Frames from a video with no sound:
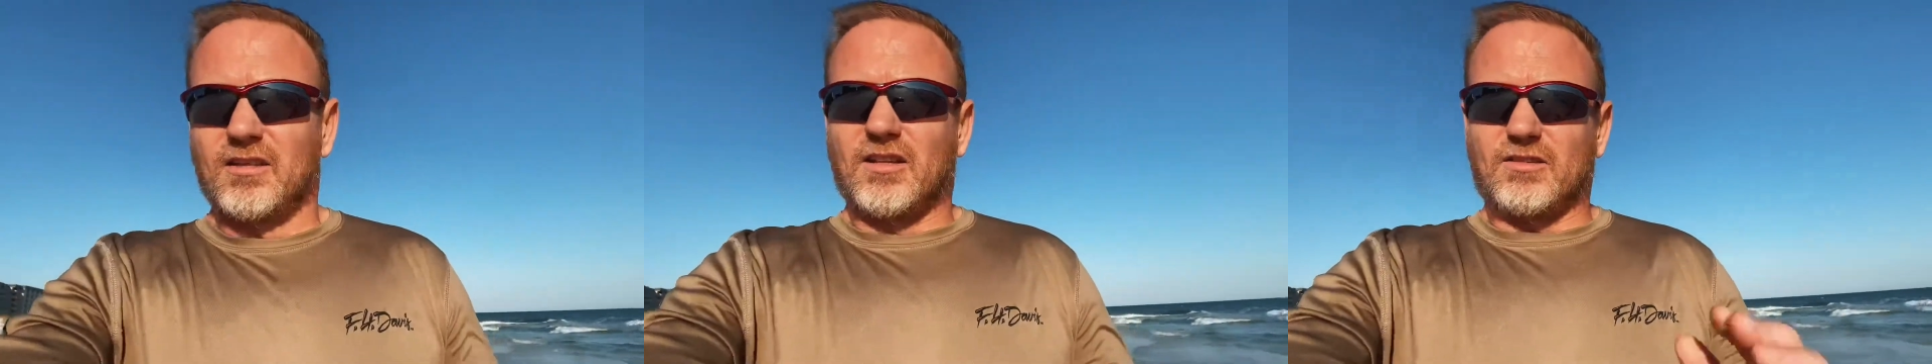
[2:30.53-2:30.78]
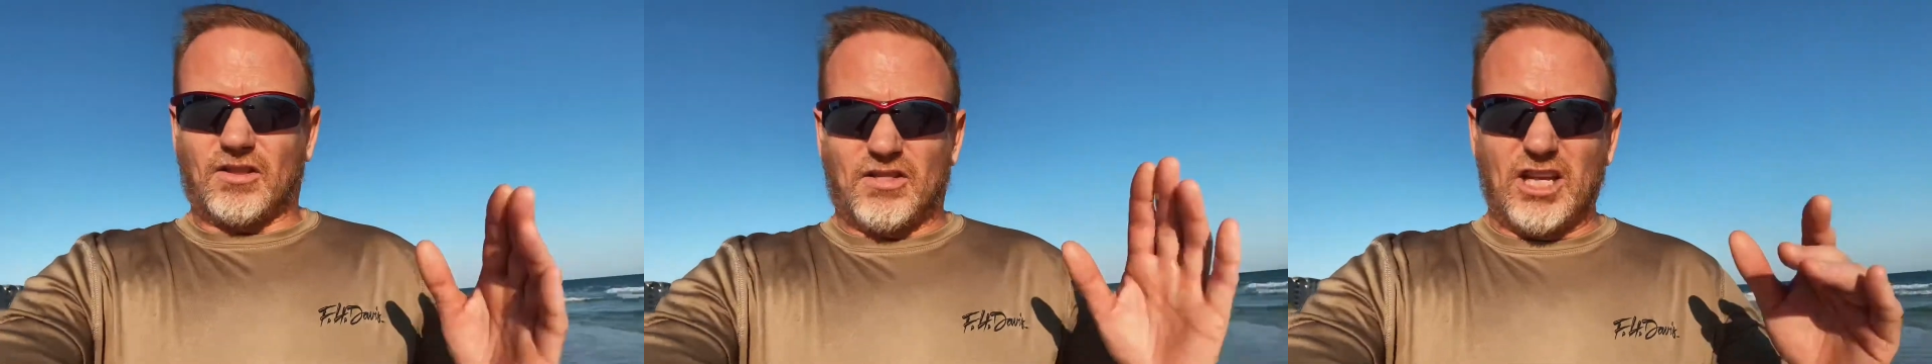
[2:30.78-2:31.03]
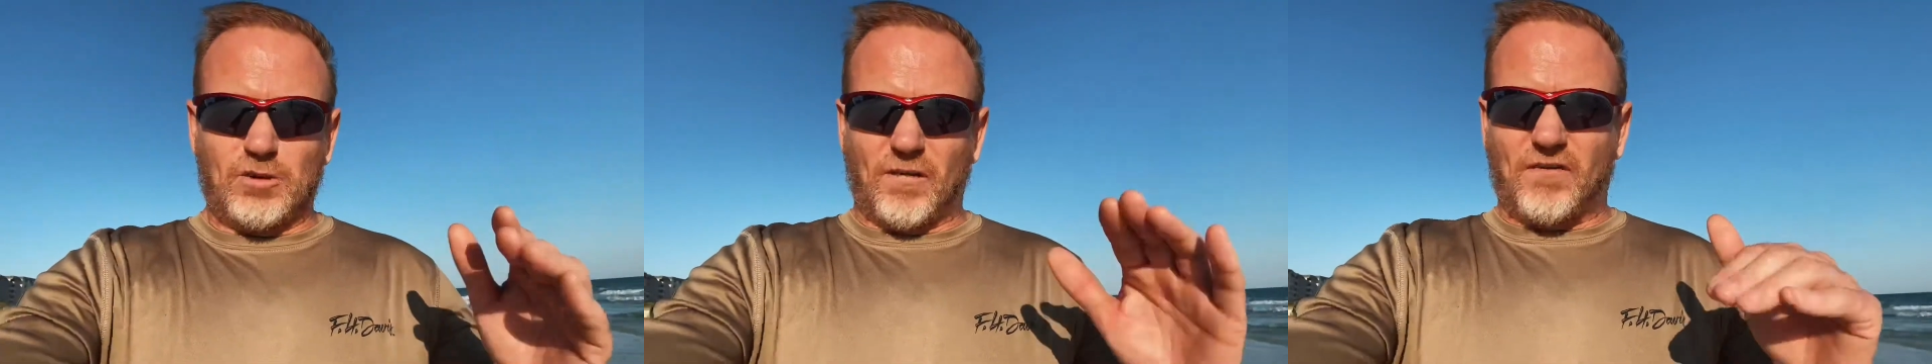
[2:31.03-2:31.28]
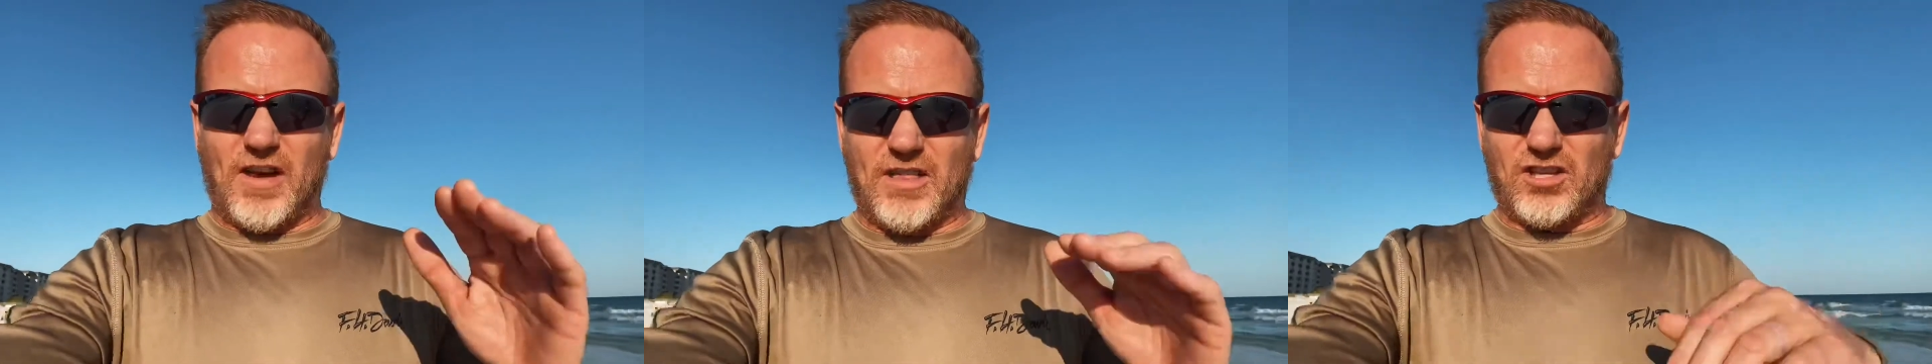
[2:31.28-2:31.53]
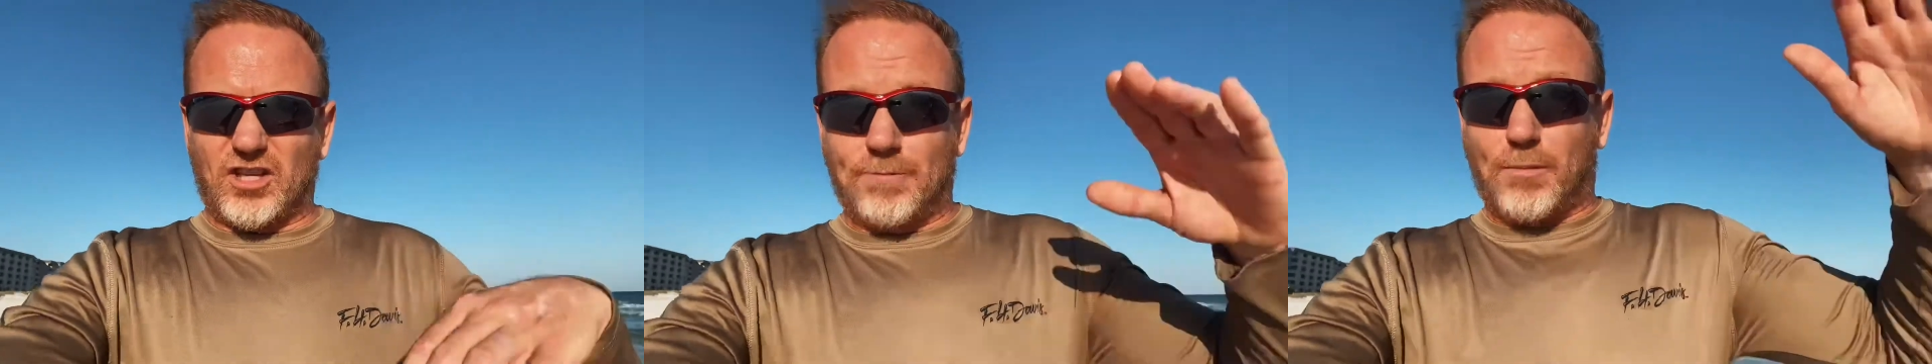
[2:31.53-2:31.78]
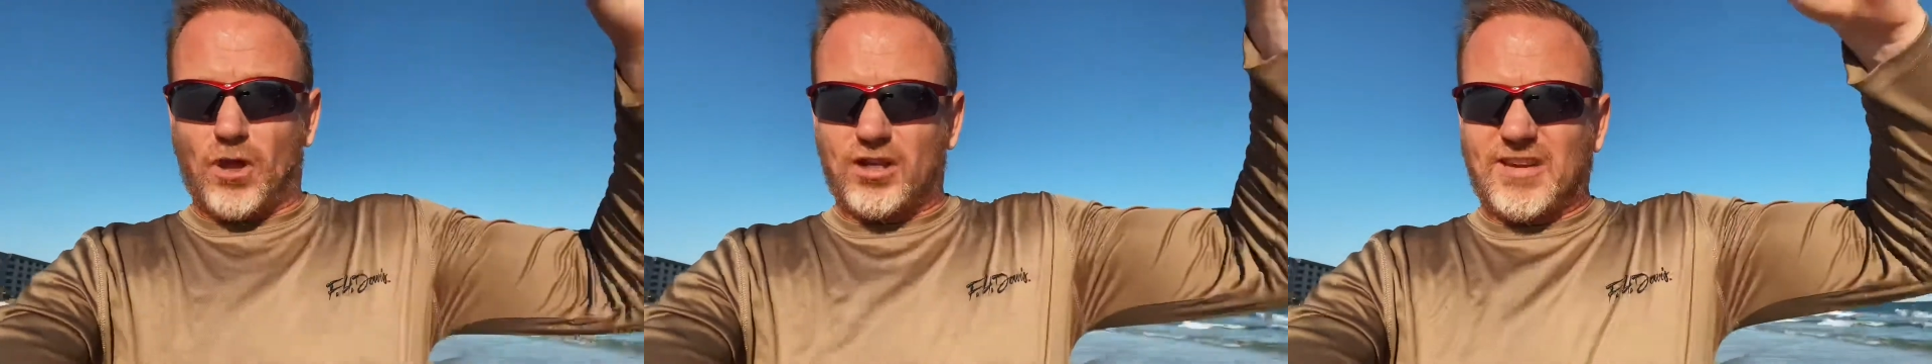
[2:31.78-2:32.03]
The things with feathers that
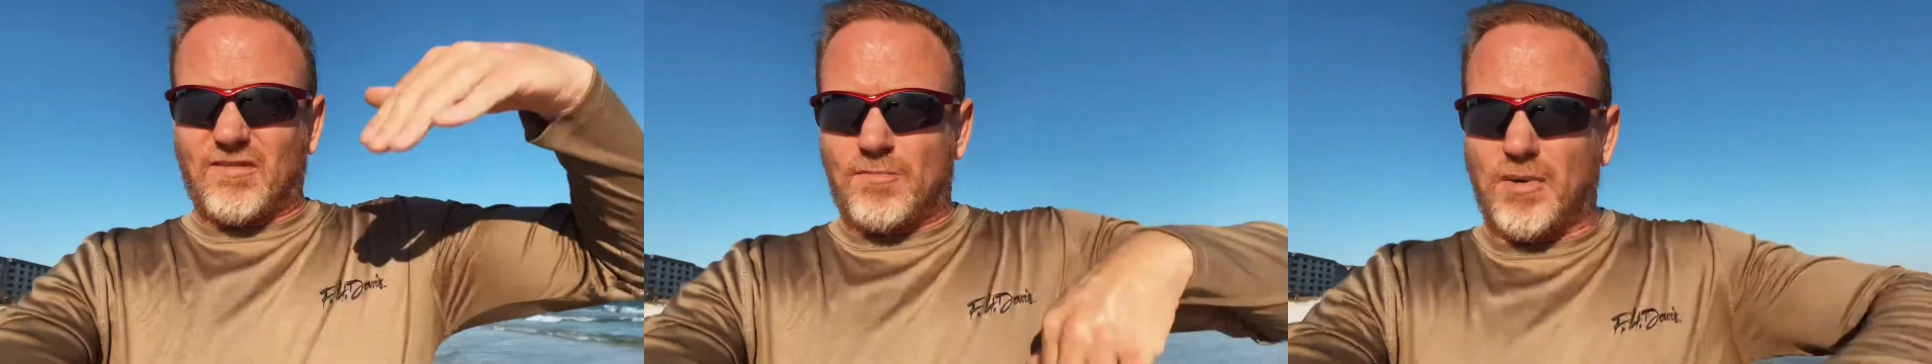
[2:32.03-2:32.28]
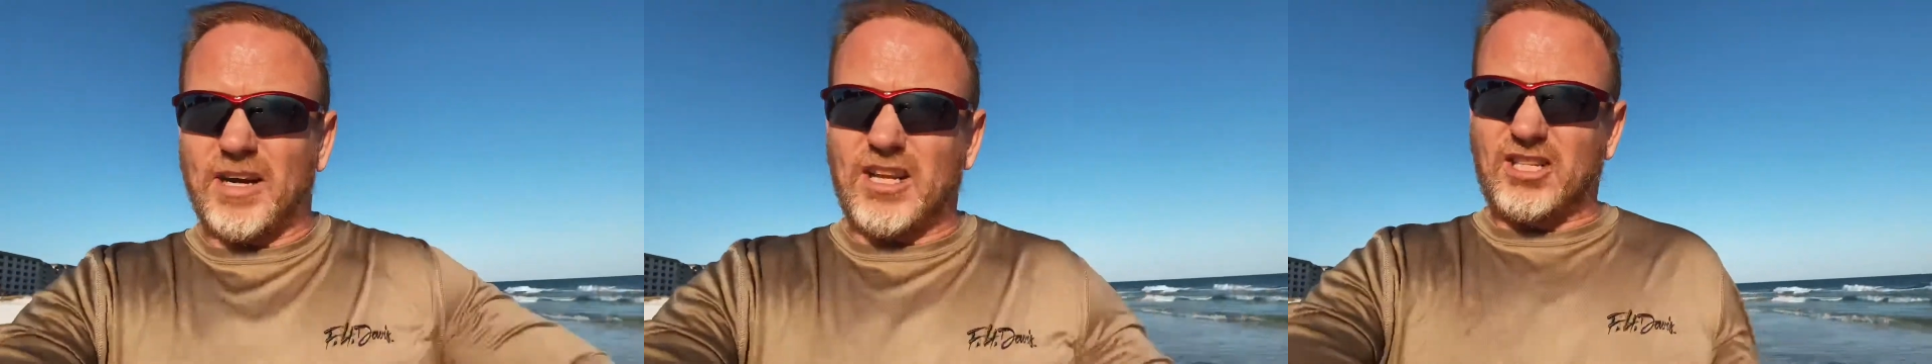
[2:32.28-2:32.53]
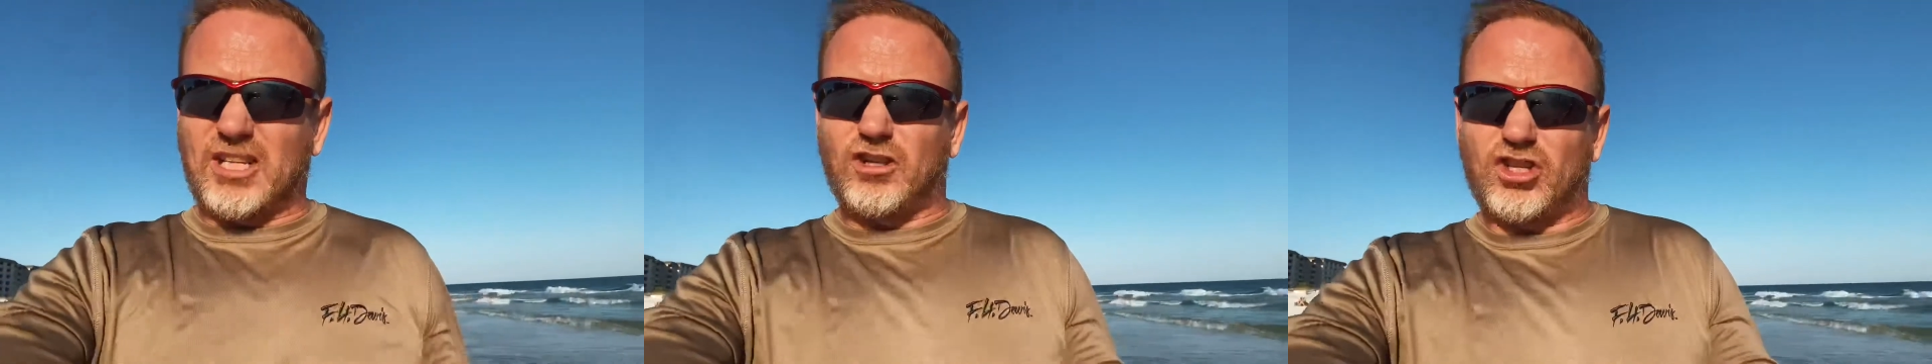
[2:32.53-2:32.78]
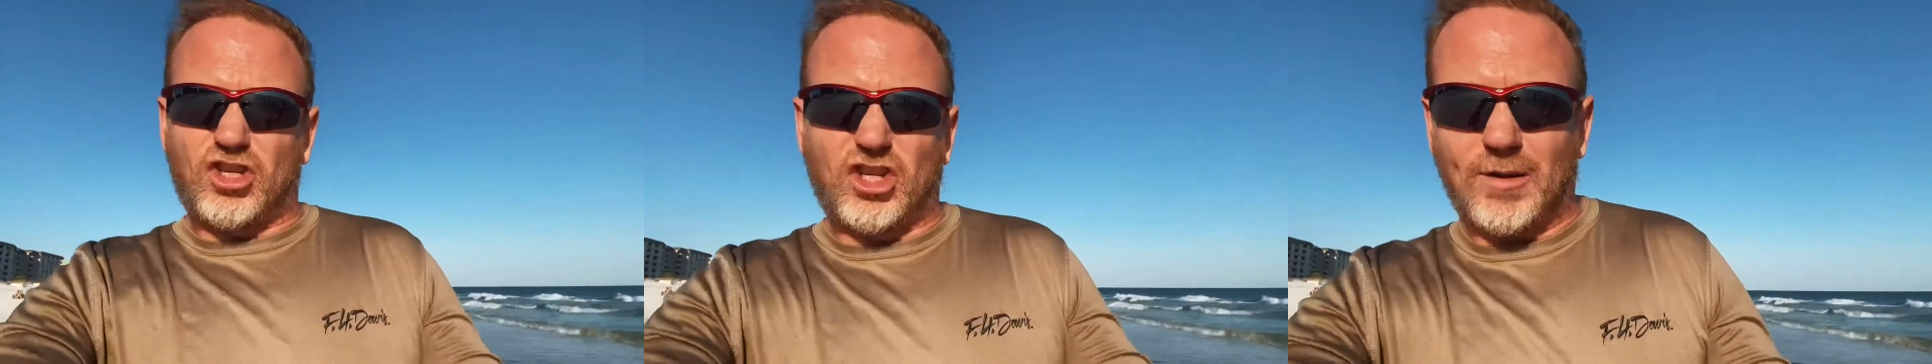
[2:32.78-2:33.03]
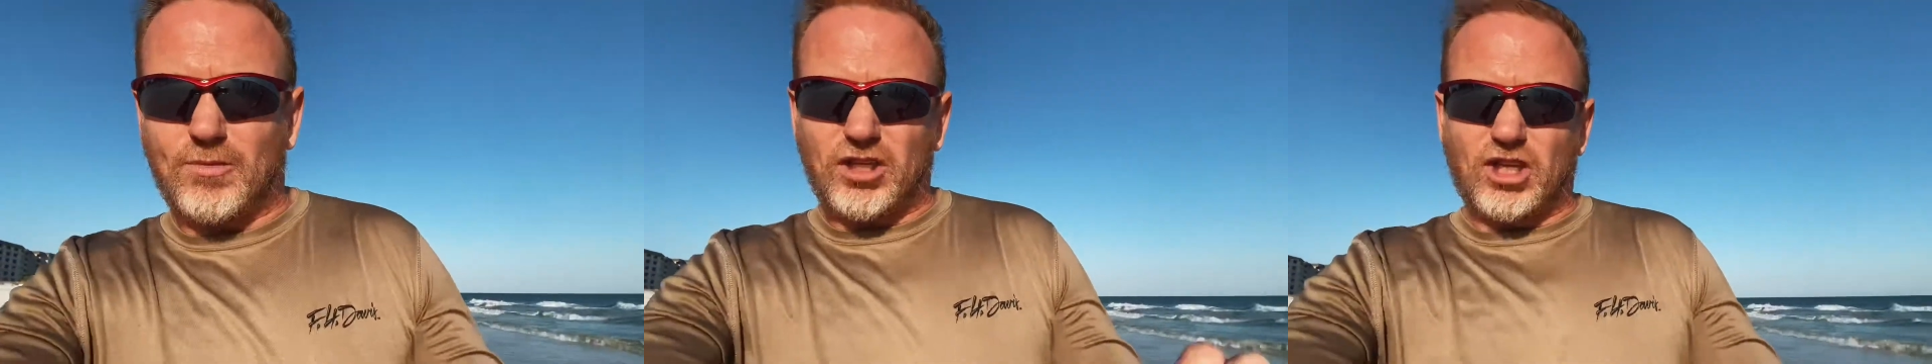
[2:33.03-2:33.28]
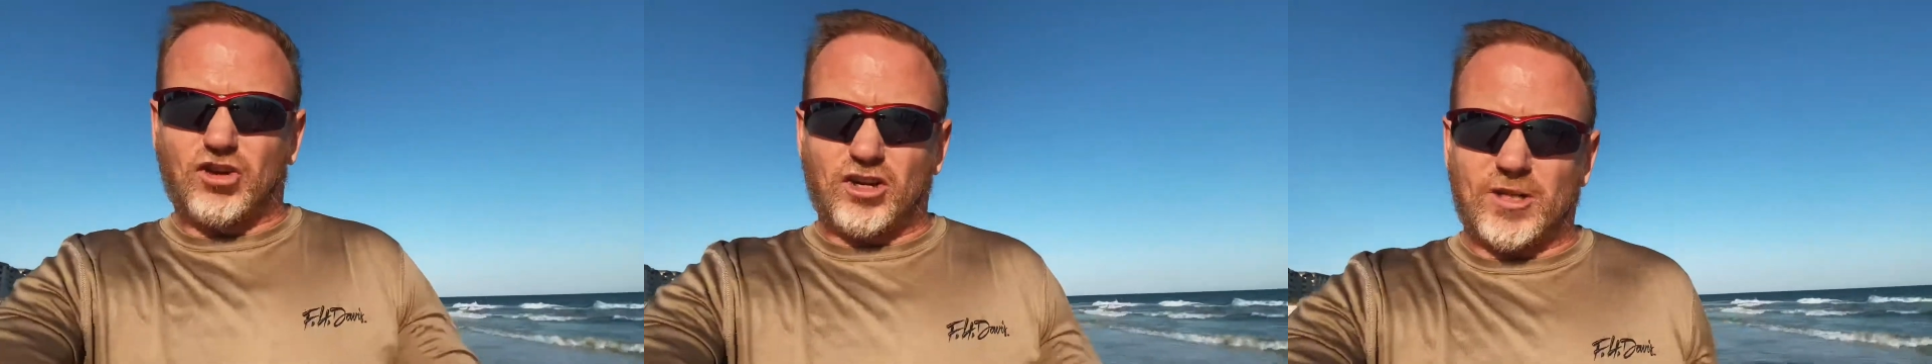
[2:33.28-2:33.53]
bothers everybody, steals your chips and
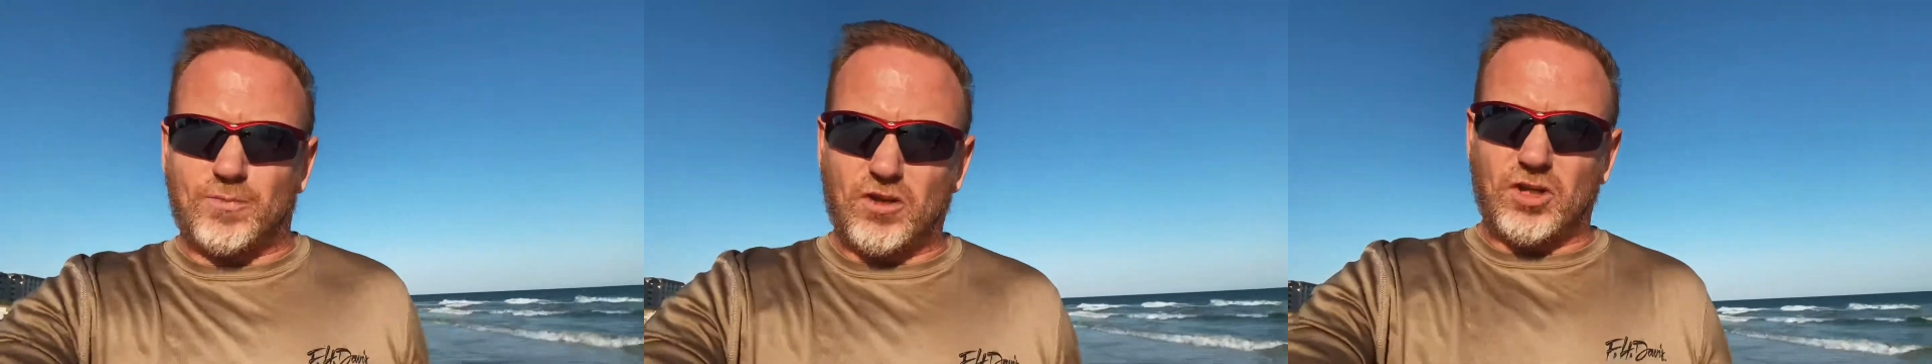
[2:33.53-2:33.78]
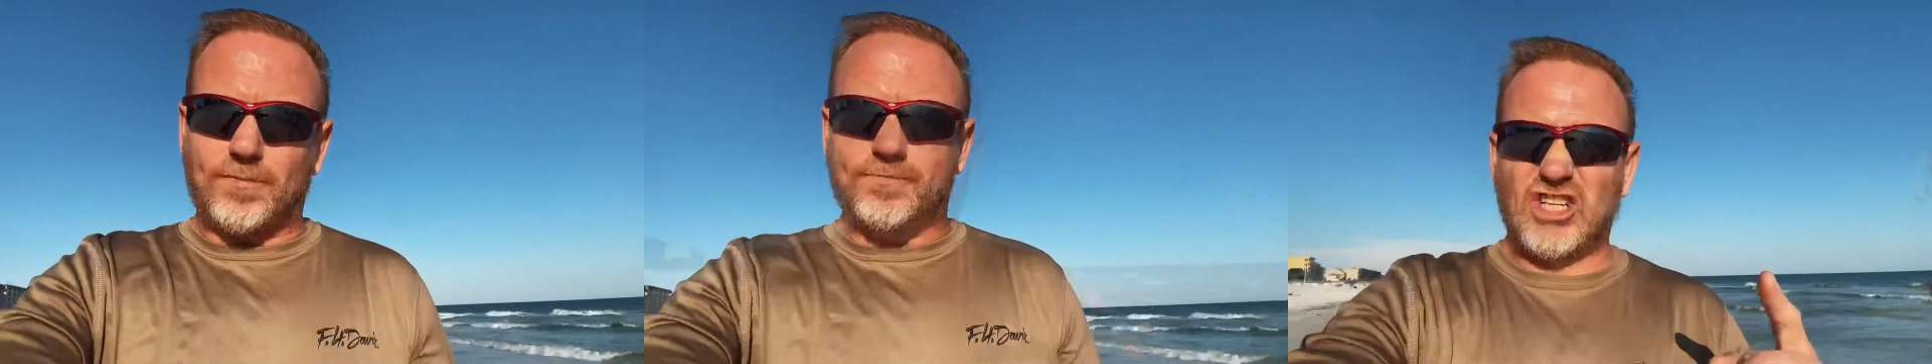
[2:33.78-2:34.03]
your crisps.